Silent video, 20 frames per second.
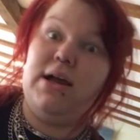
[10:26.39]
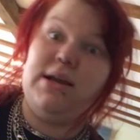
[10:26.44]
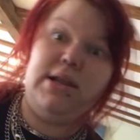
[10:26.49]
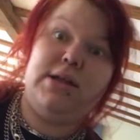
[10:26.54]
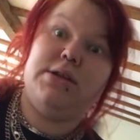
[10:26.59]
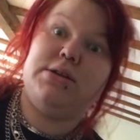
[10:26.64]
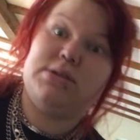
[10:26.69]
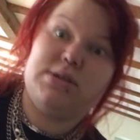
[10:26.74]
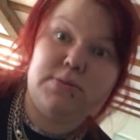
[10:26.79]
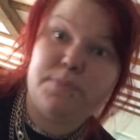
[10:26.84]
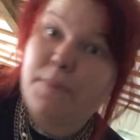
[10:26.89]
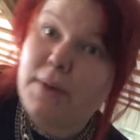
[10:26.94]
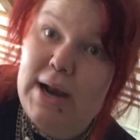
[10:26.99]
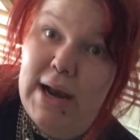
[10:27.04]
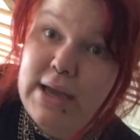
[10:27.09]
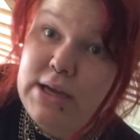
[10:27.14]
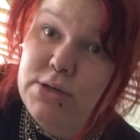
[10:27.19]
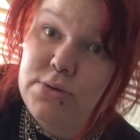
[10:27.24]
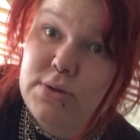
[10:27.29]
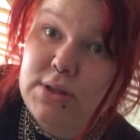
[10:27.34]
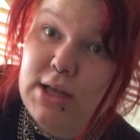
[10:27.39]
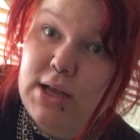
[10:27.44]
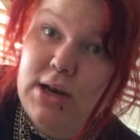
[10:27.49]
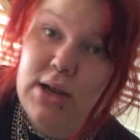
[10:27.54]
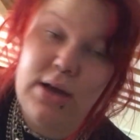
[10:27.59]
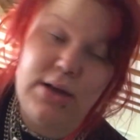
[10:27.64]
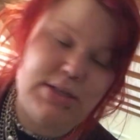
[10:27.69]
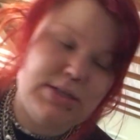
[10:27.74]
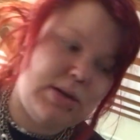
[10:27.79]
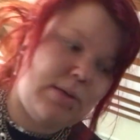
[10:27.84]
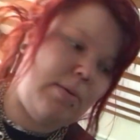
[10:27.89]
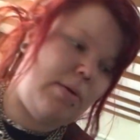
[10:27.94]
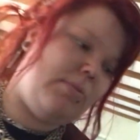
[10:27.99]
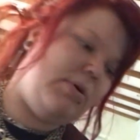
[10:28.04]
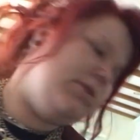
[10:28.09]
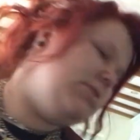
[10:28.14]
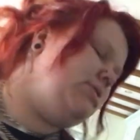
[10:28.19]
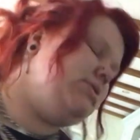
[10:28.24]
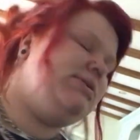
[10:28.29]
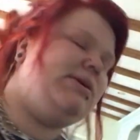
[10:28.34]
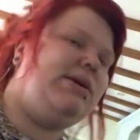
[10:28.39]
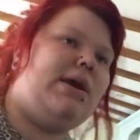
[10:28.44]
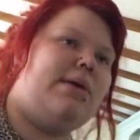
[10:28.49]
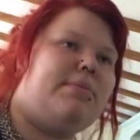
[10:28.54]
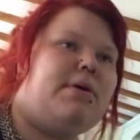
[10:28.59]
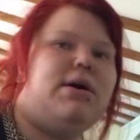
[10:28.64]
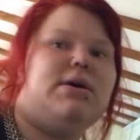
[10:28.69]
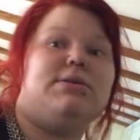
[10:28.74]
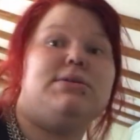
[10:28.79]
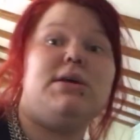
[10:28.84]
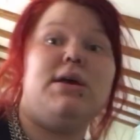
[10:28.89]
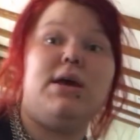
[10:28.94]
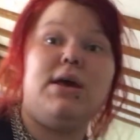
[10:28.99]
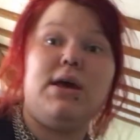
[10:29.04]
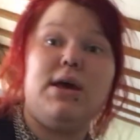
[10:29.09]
I like played with it last time I went to TK Maxx